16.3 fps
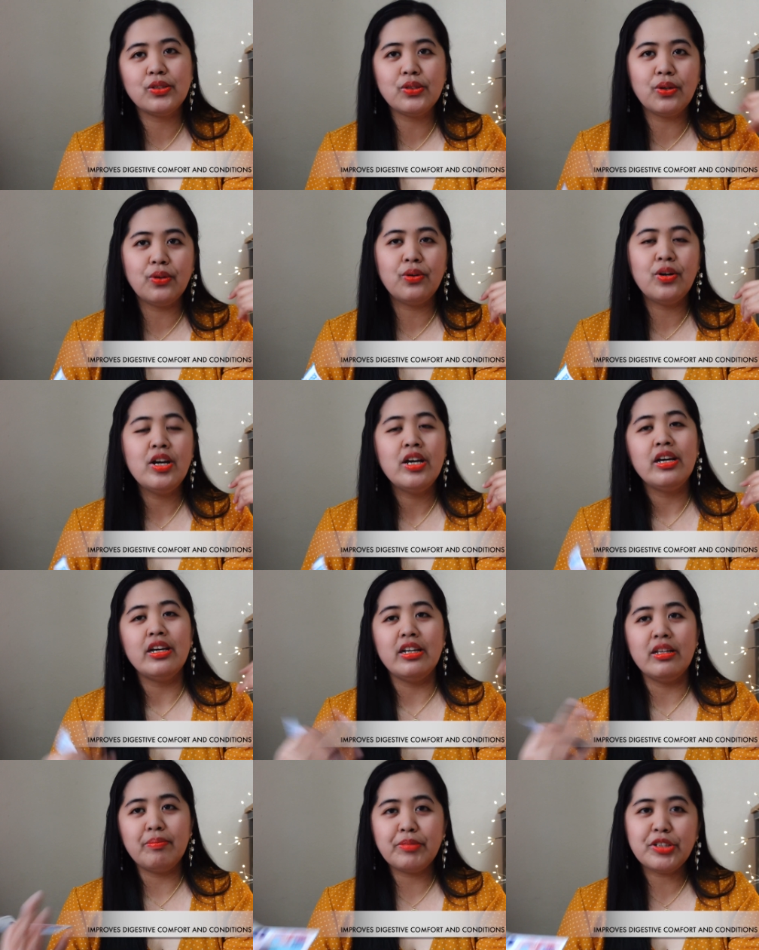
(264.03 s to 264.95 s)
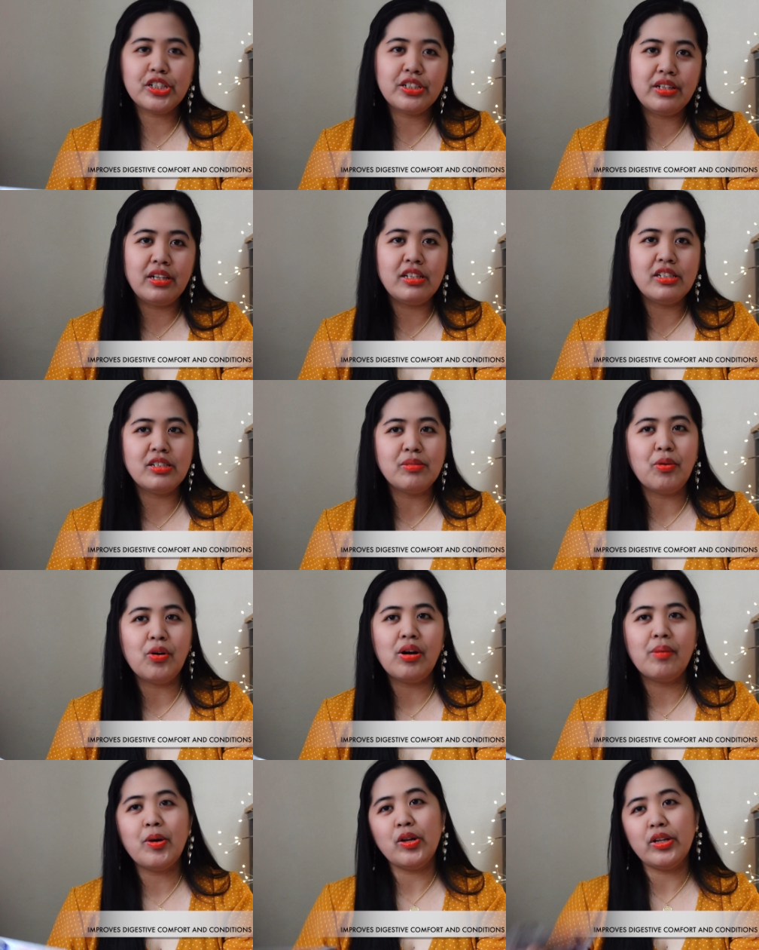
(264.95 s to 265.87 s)
So it pertains
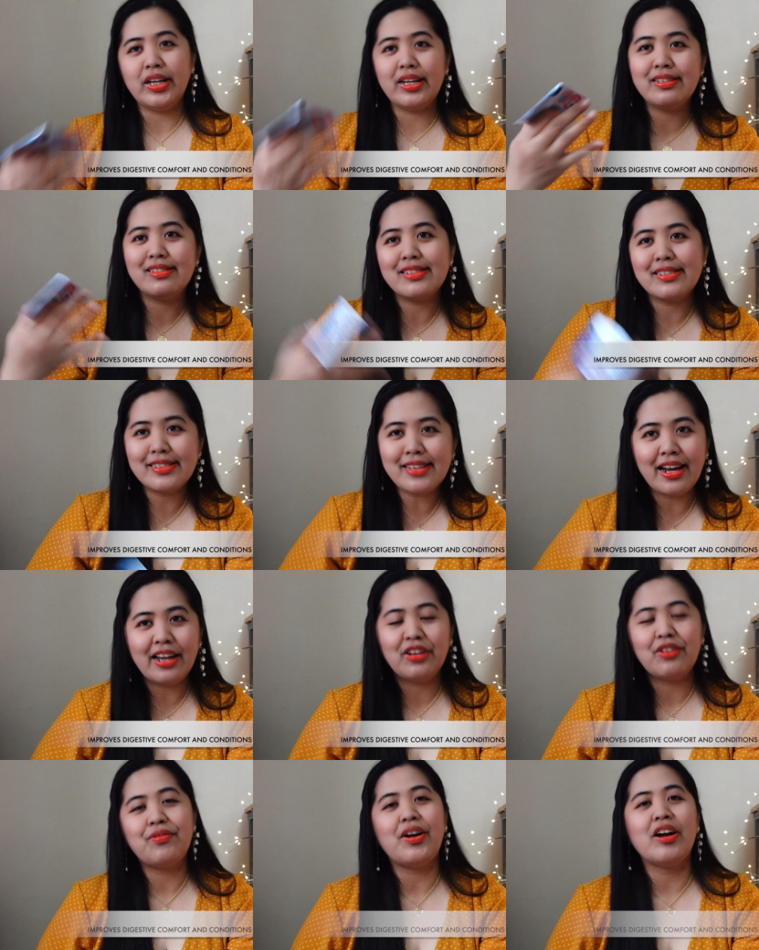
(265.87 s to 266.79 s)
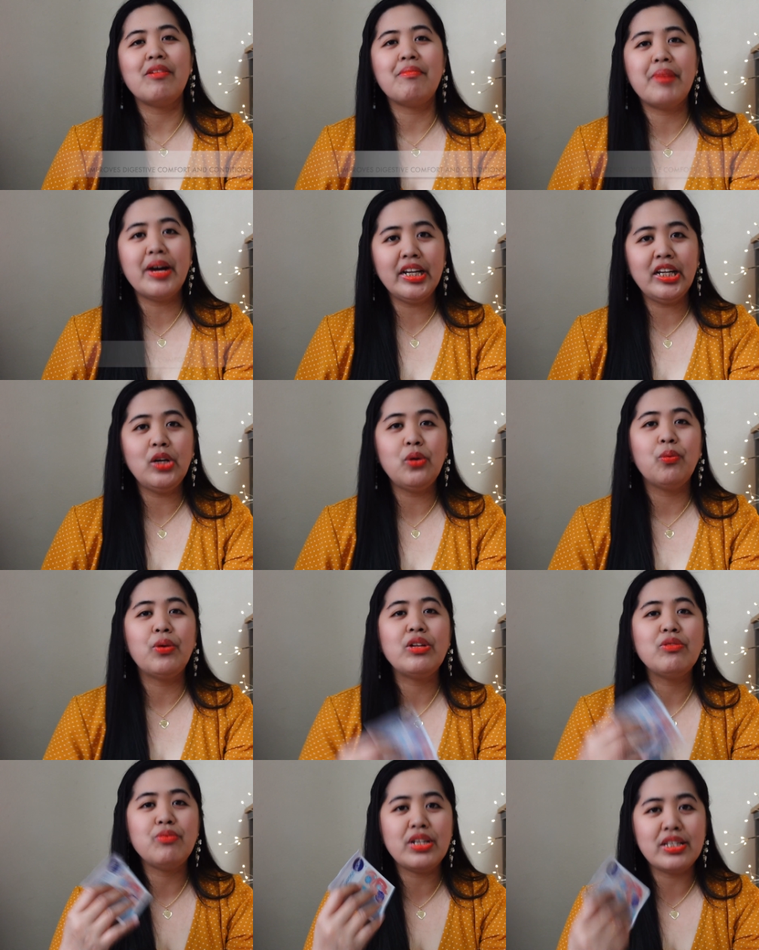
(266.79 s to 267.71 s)
more about the inside of our body
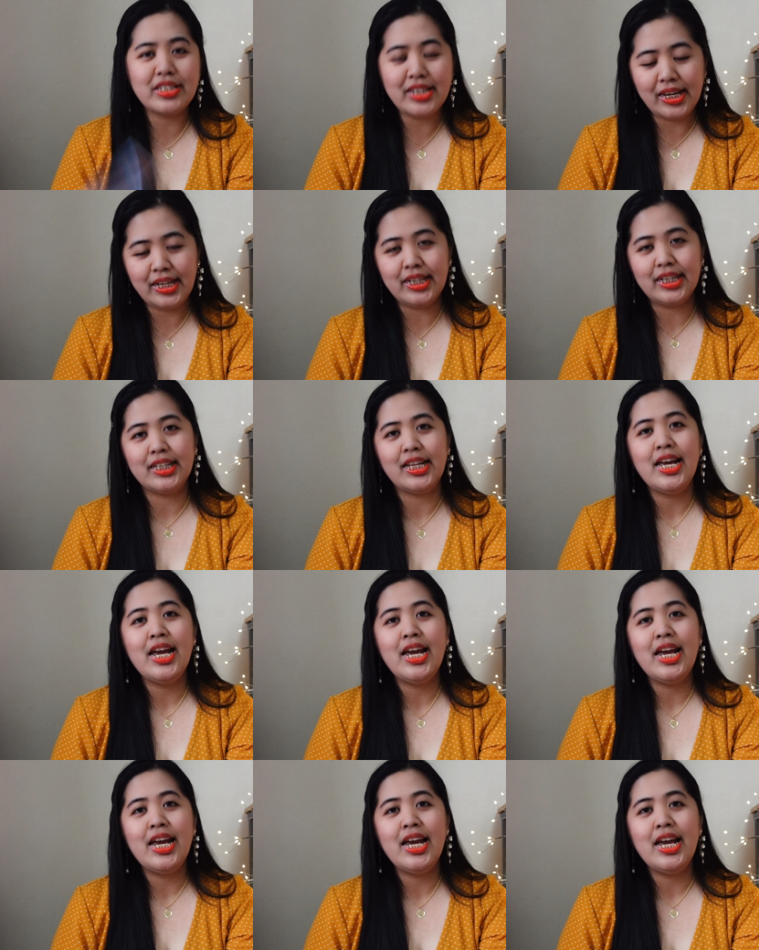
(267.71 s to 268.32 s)
when we take it.